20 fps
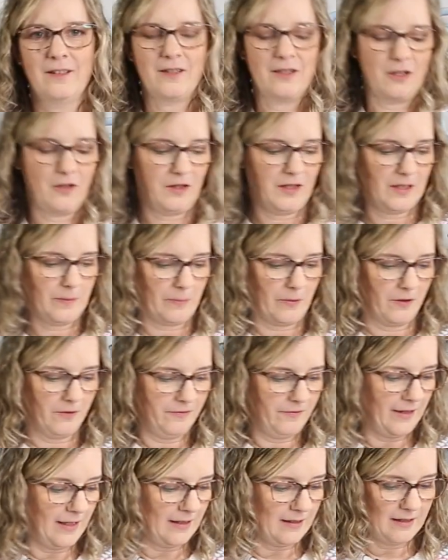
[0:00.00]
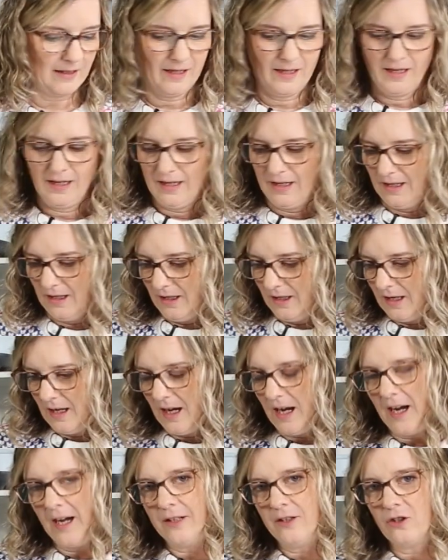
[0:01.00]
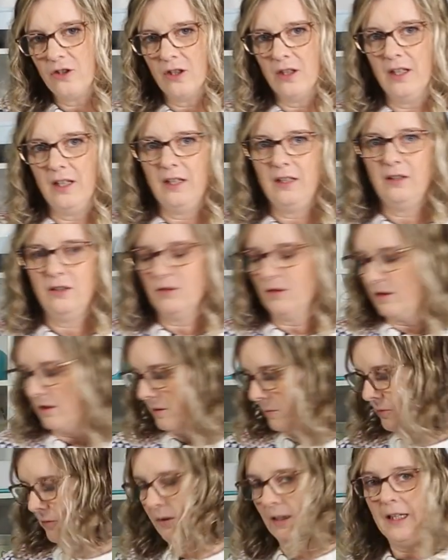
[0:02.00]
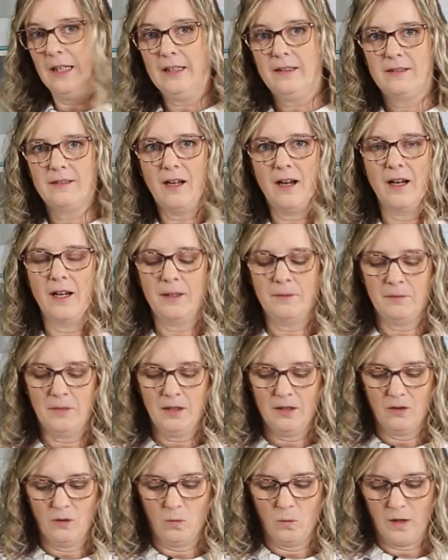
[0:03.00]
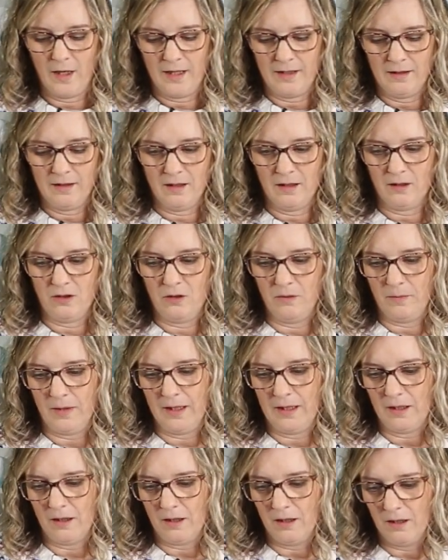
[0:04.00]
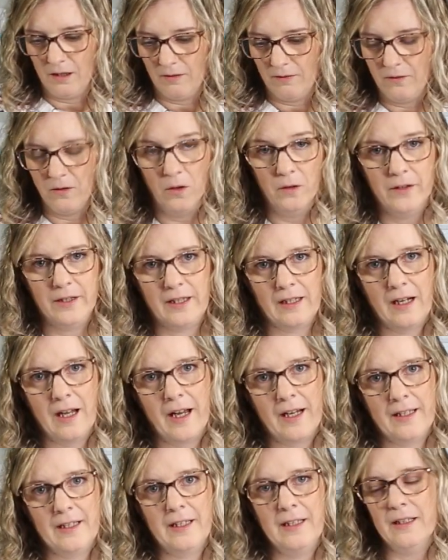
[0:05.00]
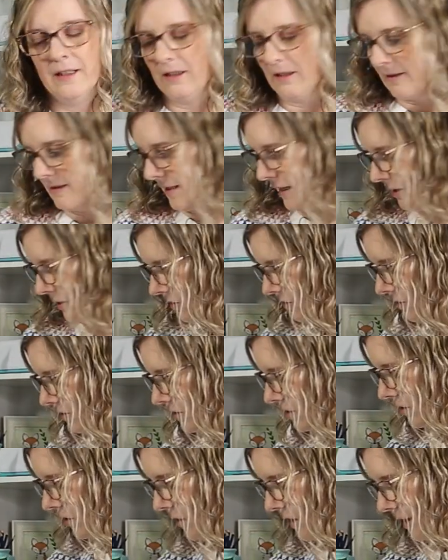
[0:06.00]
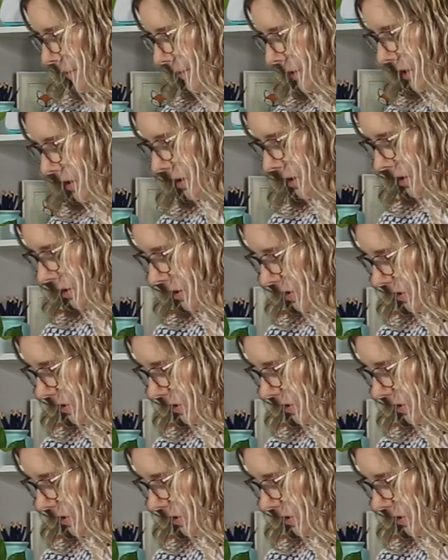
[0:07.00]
so it's perfect. I usually use the preheat time when to make a folding line in the center. So I'm gonna